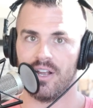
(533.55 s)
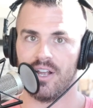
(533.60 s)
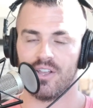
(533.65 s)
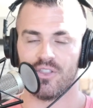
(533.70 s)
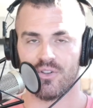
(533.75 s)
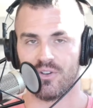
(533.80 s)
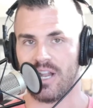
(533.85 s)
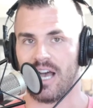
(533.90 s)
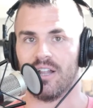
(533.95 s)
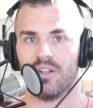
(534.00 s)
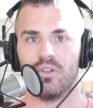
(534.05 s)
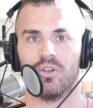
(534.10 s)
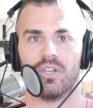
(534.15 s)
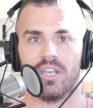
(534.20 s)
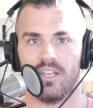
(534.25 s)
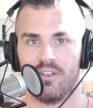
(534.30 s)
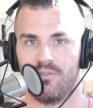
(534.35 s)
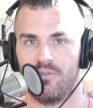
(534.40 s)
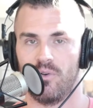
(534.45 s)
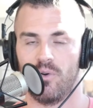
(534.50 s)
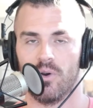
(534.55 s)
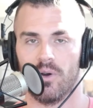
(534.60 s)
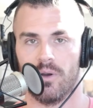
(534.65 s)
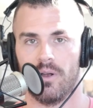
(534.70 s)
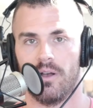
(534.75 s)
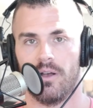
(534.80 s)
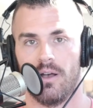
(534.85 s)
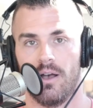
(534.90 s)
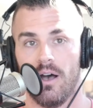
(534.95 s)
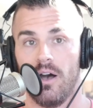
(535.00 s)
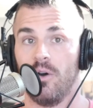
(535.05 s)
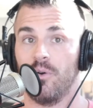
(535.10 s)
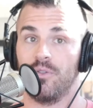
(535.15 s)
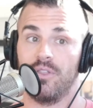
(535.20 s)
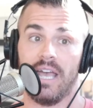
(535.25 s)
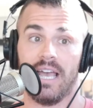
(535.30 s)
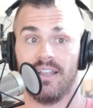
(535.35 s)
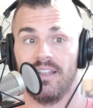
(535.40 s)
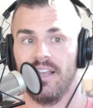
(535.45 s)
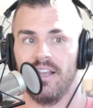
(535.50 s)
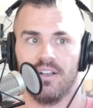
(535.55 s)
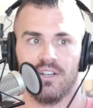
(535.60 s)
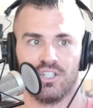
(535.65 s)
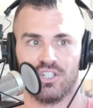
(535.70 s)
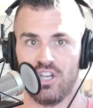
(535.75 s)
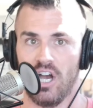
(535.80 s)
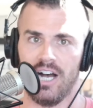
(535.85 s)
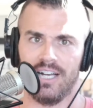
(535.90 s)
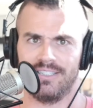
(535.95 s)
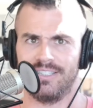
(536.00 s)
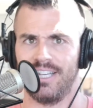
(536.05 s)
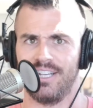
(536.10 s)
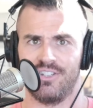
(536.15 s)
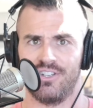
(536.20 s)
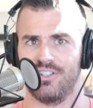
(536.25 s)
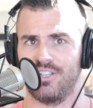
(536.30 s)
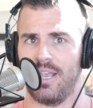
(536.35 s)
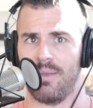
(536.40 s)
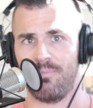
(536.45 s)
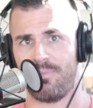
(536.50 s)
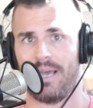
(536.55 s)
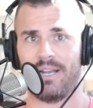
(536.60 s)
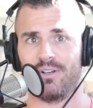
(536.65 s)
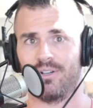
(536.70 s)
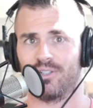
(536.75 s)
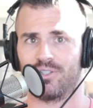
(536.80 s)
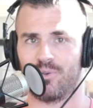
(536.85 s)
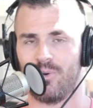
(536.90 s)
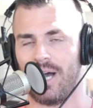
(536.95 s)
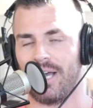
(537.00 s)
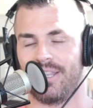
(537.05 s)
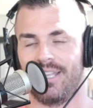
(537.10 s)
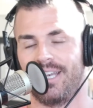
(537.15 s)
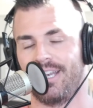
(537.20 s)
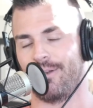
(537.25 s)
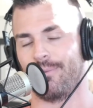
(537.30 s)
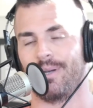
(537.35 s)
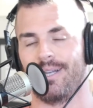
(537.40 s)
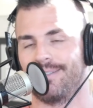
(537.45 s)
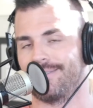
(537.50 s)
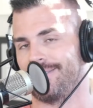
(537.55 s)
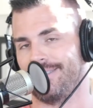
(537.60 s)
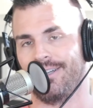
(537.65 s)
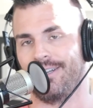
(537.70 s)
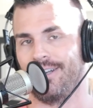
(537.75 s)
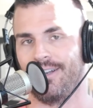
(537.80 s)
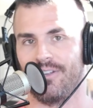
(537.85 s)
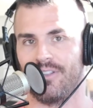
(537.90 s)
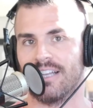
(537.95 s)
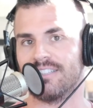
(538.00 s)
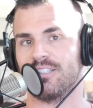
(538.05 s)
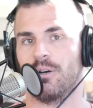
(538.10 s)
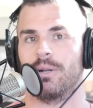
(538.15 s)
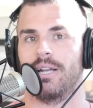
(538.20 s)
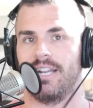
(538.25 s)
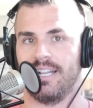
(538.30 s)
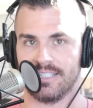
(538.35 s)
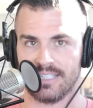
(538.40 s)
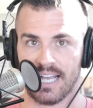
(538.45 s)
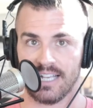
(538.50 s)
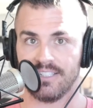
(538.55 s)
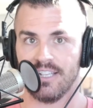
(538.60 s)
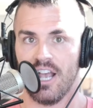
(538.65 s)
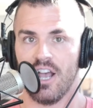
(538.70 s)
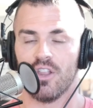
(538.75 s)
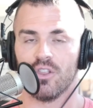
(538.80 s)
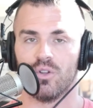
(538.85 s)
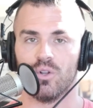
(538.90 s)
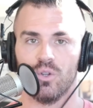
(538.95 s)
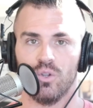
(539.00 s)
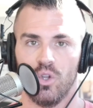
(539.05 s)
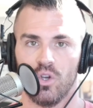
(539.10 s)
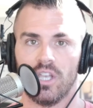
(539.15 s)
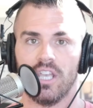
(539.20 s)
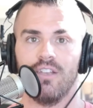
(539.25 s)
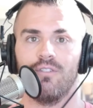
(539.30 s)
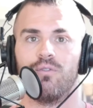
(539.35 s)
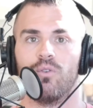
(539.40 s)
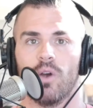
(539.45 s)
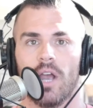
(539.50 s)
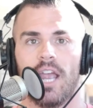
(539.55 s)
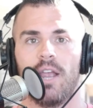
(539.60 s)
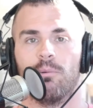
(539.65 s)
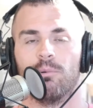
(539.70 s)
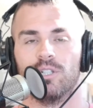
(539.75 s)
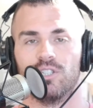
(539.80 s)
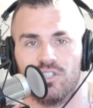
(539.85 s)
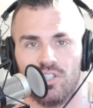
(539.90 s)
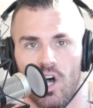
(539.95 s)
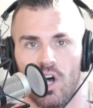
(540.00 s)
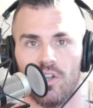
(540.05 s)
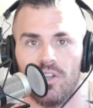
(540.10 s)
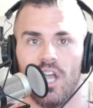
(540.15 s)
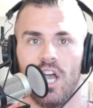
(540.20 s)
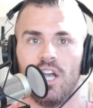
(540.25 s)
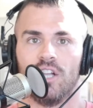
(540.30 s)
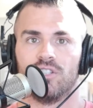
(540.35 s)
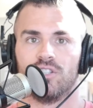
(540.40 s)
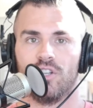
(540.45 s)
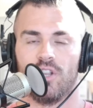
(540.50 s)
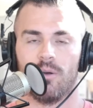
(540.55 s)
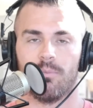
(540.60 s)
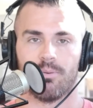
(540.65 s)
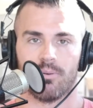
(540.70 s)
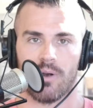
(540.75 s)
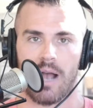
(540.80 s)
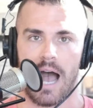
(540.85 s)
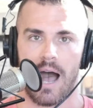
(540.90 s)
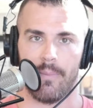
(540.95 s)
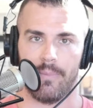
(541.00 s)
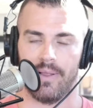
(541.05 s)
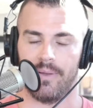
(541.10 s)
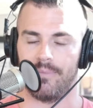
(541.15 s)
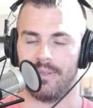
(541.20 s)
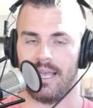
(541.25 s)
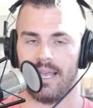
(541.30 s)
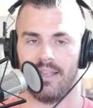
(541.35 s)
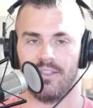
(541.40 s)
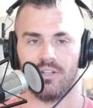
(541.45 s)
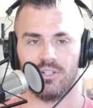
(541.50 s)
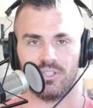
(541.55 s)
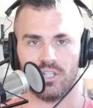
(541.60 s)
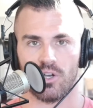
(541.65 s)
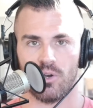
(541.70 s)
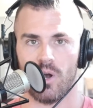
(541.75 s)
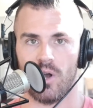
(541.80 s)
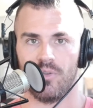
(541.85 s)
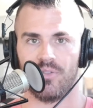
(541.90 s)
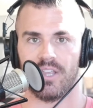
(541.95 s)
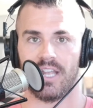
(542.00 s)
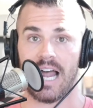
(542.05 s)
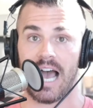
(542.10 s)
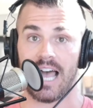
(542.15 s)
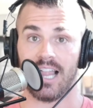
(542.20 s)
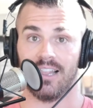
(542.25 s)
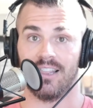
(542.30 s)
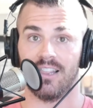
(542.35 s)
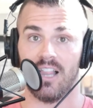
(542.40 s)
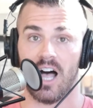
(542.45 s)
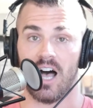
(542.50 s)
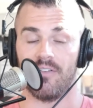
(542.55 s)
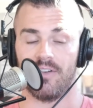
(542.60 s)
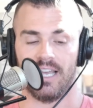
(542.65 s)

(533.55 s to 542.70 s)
They're not looking for, that Sean teaches a better squat than anyone else. No. That's not what it is, guys. They're looking for a result to the problem. There's a quote that I love.